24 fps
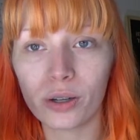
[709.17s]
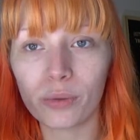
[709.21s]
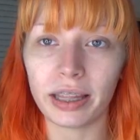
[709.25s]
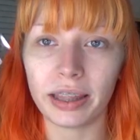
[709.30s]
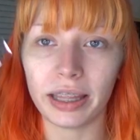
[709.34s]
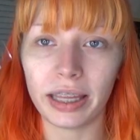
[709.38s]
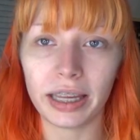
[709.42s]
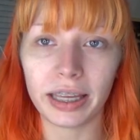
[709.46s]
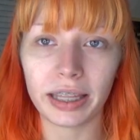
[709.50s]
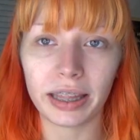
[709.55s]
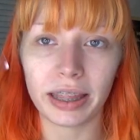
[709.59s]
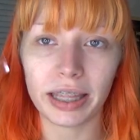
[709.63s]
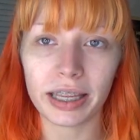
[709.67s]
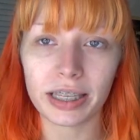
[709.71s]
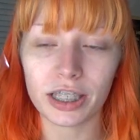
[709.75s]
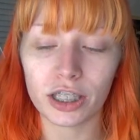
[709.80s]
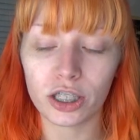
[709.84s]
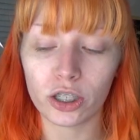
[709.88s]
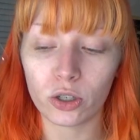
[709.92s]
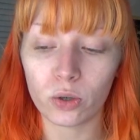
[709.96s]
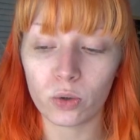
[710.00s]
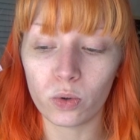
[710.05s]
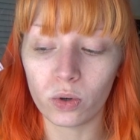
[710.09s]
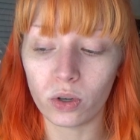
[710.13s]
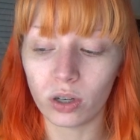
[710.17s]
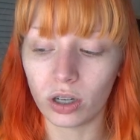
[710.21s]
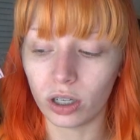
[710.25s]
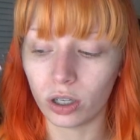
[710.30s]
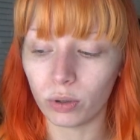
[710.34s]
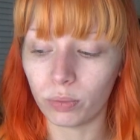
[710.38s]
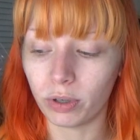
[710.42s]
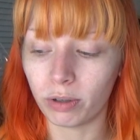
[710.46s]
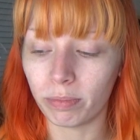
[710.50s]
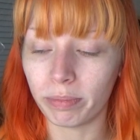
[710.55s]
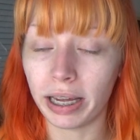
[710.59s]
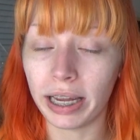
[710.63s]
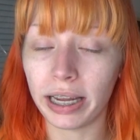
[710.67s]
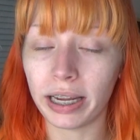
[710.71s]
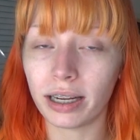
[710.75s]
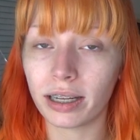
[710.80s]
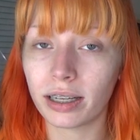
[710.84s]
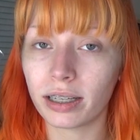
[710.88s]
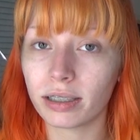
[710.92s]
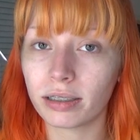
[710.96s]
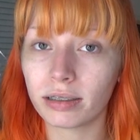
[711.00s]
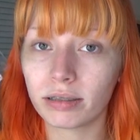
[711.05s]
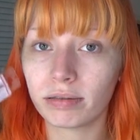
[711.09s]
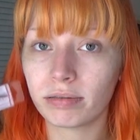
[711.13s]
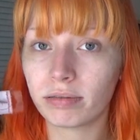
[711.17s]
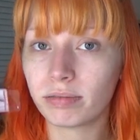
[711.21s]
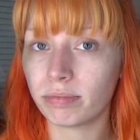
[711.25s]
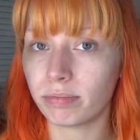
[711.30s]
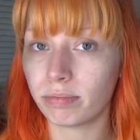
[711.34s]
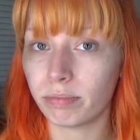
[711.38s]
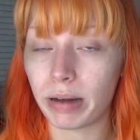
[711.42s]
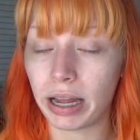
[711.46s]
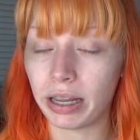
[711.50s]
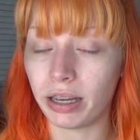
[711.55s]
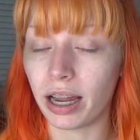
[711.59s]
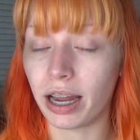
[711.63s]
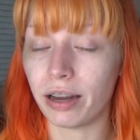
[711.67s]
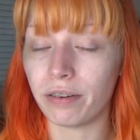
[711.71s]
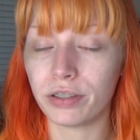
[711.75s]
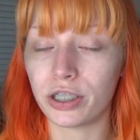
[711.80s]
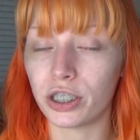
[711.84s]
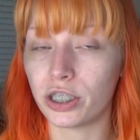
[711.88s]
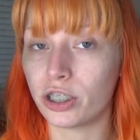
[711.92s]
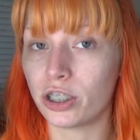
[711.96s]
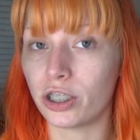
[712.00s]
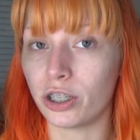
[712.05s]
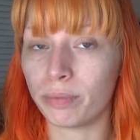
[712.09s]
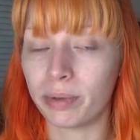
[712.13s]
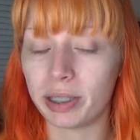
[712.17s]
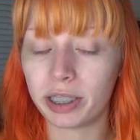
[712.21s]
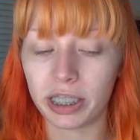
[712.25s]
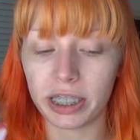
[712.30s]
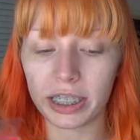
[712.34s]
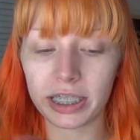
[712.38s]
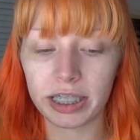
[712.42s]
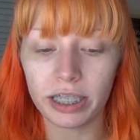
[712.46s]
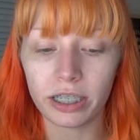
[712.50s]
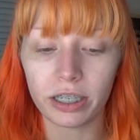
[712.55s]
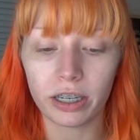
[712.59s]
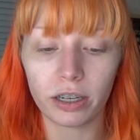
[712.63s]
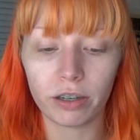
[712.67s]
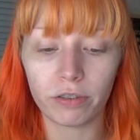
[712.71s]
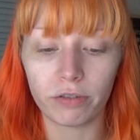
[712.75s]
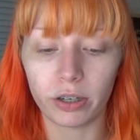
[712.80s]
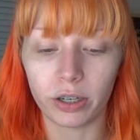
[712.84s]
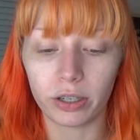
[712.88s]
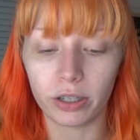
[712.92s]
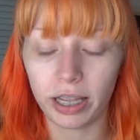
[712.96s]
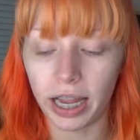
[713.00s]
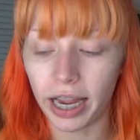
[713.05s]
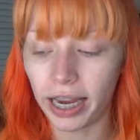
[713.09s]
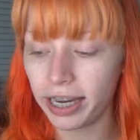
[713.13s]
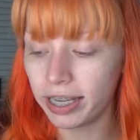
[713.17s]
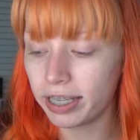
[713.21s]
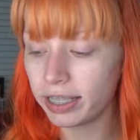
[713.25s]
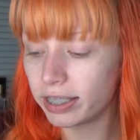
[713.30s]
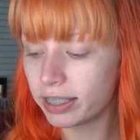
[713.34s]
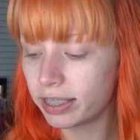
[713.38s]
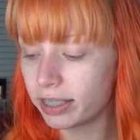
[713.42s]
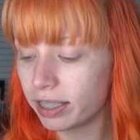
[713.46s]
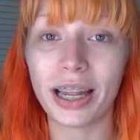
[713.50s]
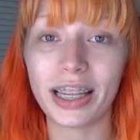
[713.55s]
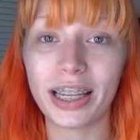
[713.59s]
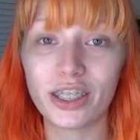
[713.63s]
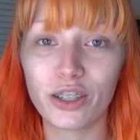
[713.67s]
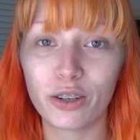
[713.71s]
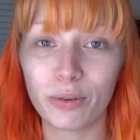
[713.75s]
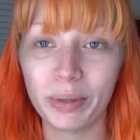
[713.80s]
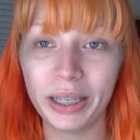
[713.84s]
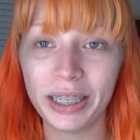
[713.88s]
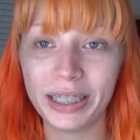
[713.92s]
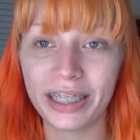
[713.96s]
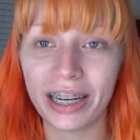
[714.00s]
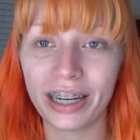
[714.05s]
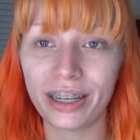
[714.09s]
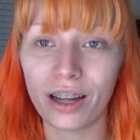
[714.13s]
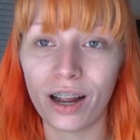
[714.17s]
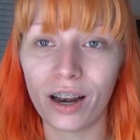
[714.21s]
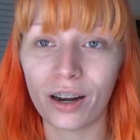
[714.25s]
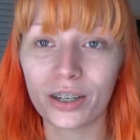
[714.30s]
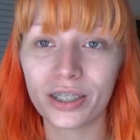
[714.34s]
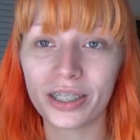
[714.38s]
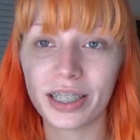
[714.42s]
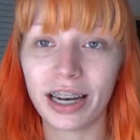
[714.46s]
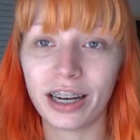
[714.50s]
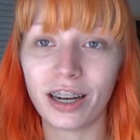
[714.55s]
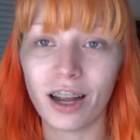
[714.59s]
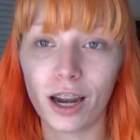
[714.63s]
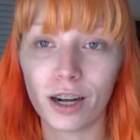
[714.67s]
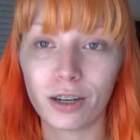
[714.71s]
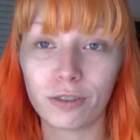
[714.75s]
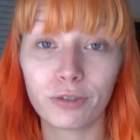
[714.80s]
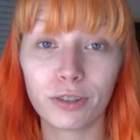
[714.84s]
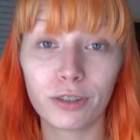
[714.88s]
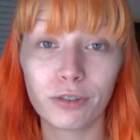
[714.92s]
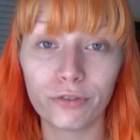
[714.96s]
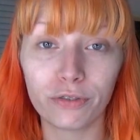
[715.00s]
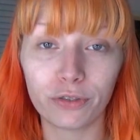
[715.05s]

I think this tool will make my life just so much easier for clients. So that's normally $10 and I got it for